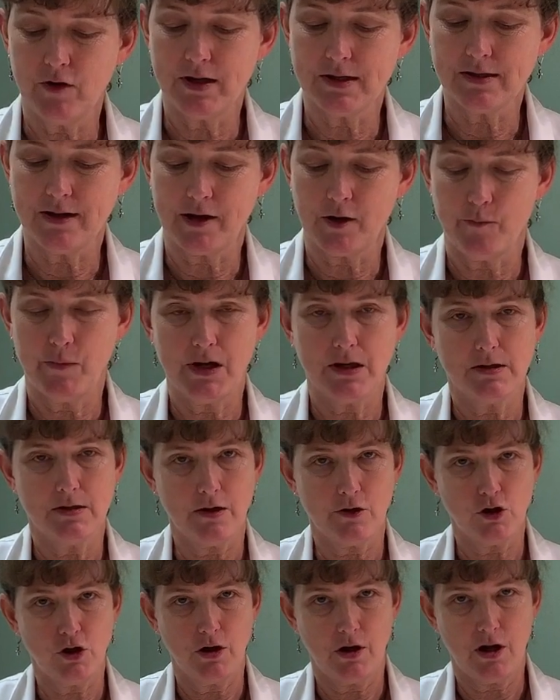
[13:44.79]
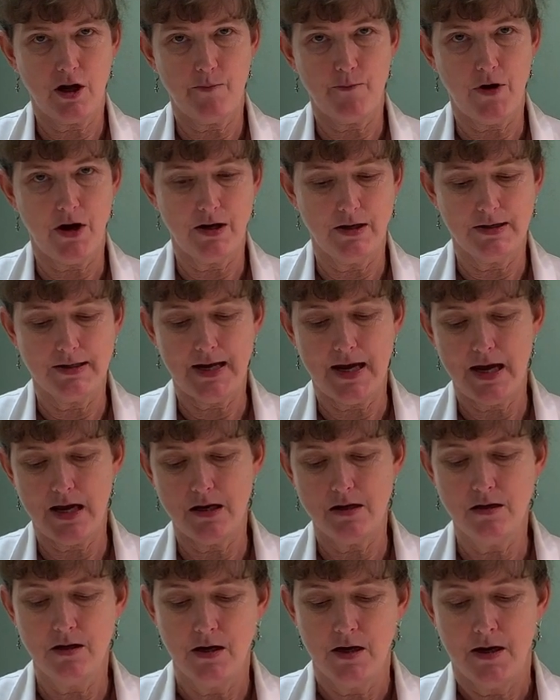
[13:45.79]
it's like a big suction cup on its
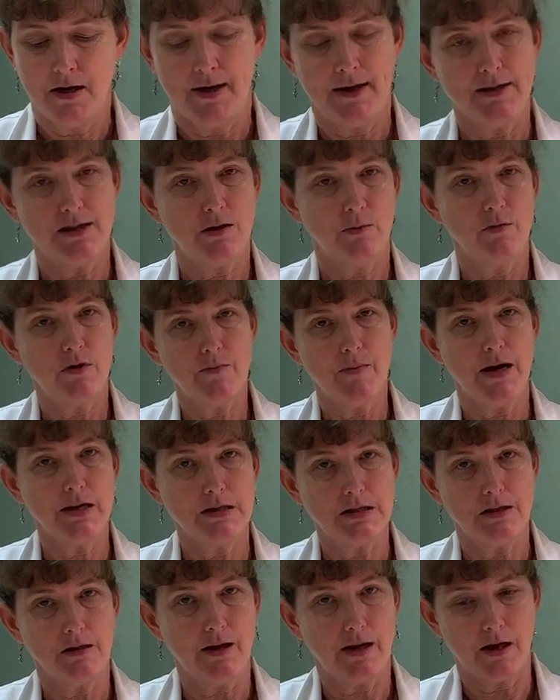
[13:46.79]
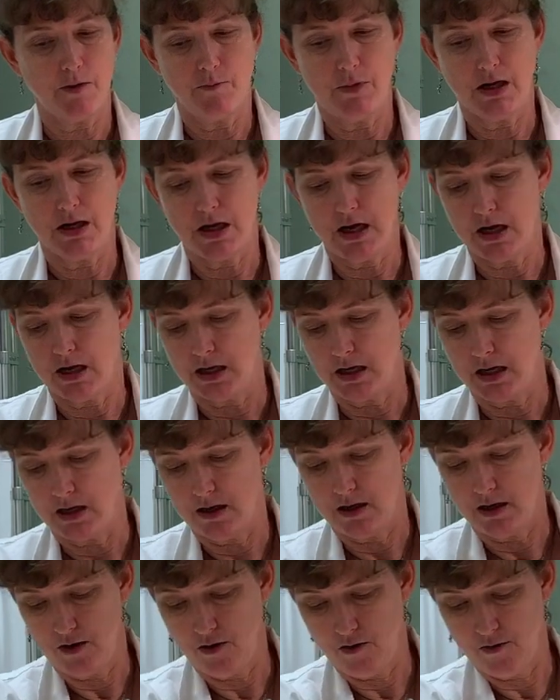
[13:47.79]
head, and so we might see like a big hickey
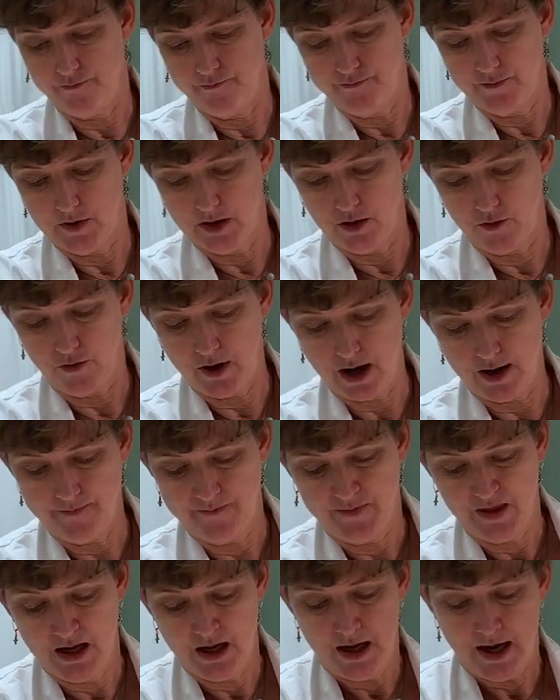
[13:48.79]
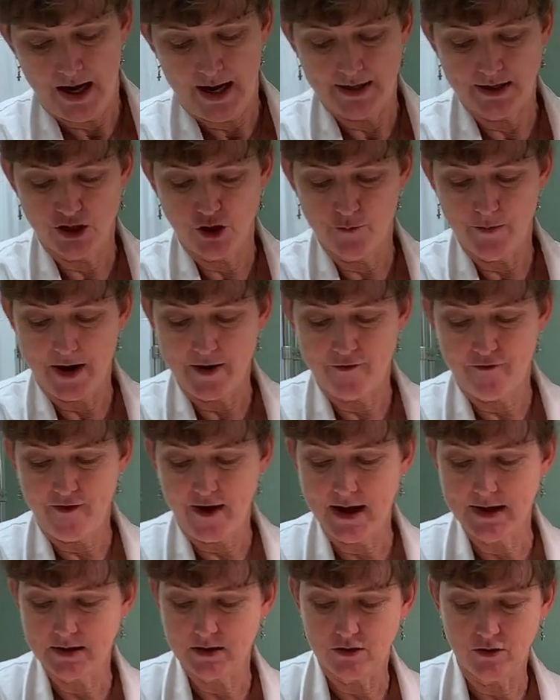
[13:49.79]
here. Okay, and so my
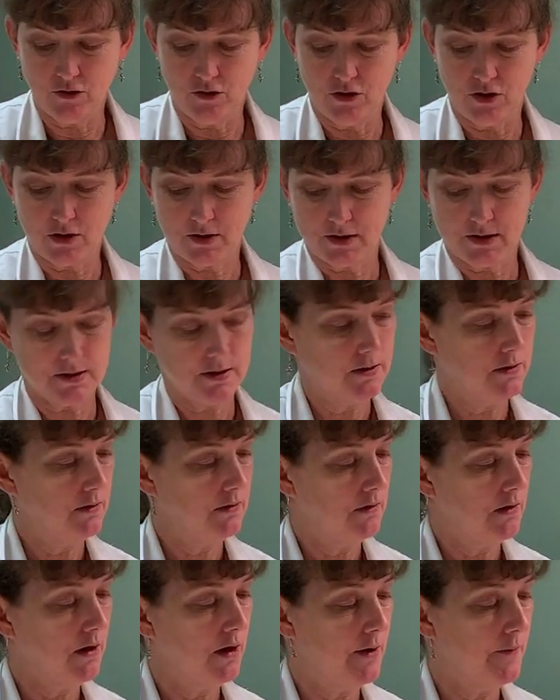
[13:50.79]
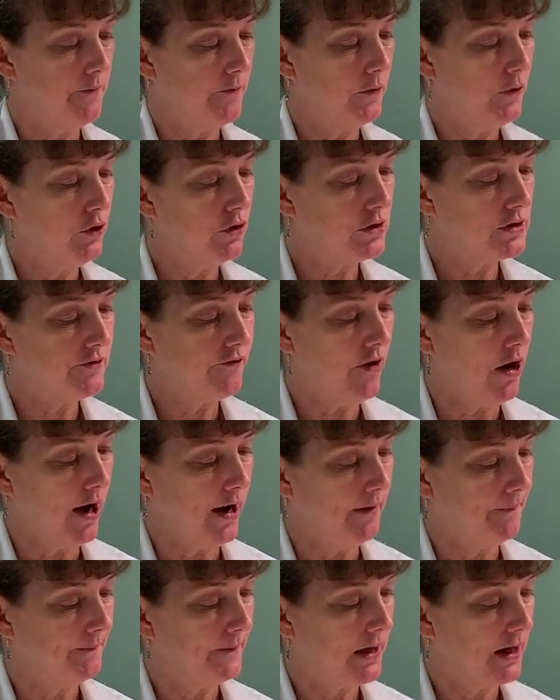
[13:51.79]
face looks
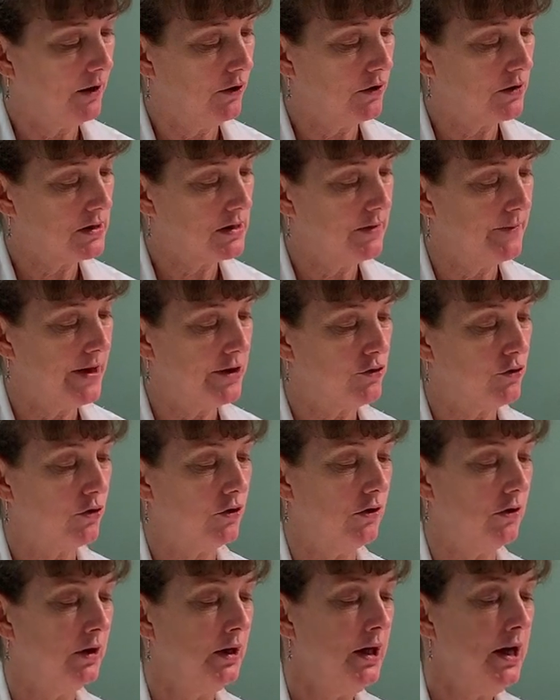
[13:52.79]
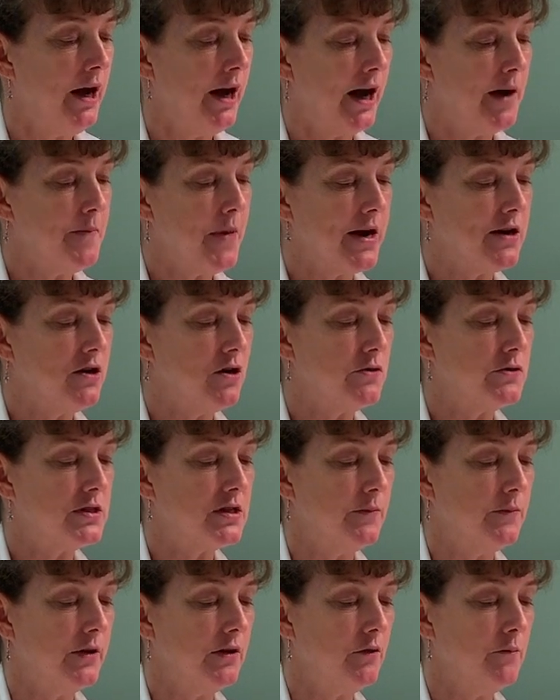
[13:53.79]
fine. It looks symmetrical. I might notice
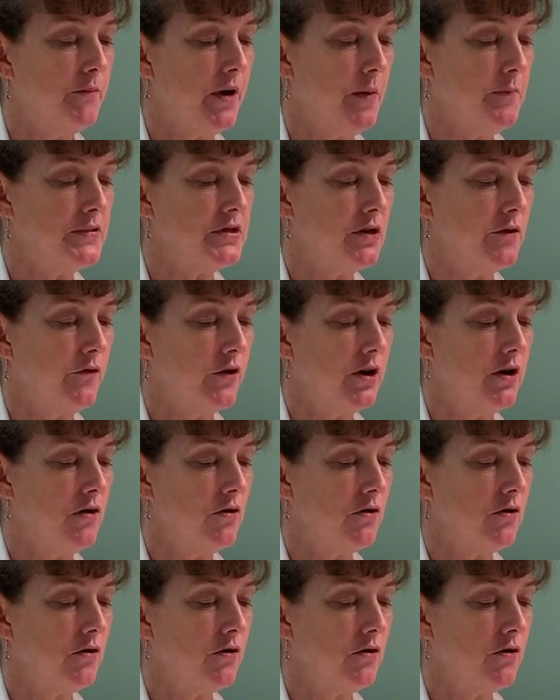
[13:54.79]
some little bumps over here